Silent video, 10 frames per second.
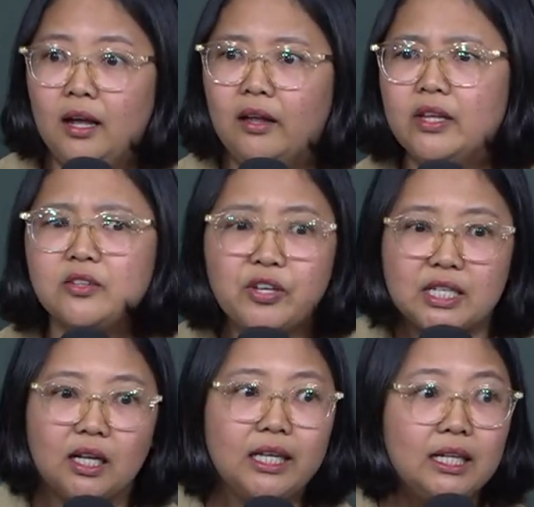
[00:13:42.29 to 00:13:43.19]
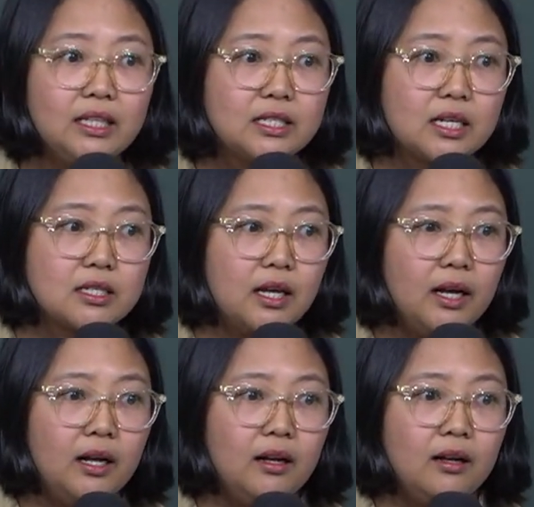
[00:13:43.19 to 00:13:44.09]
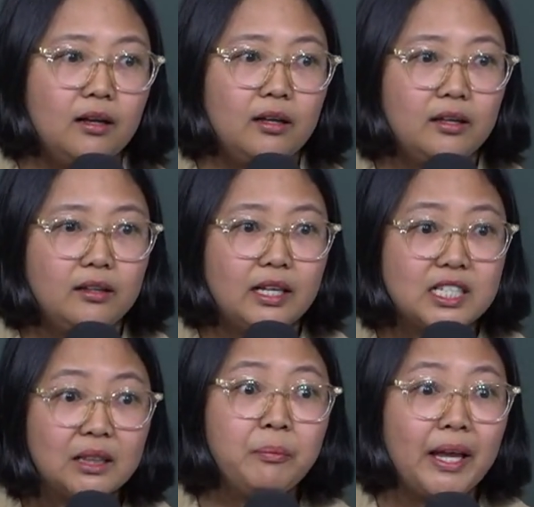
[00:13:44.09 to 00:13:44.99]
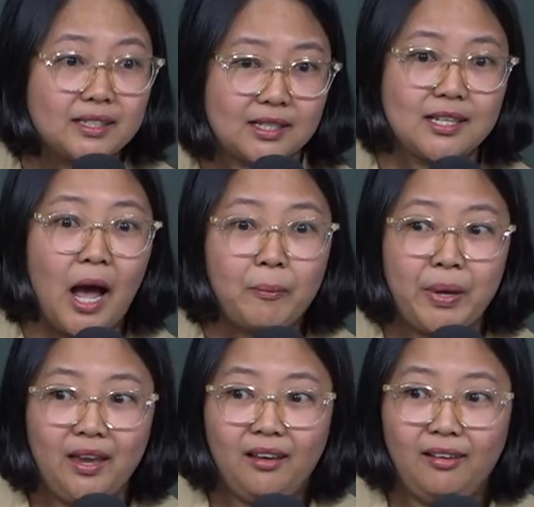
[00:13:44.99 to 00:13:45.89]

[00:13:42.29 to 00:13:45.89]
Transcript: And these physical illnesses, does it make us happy?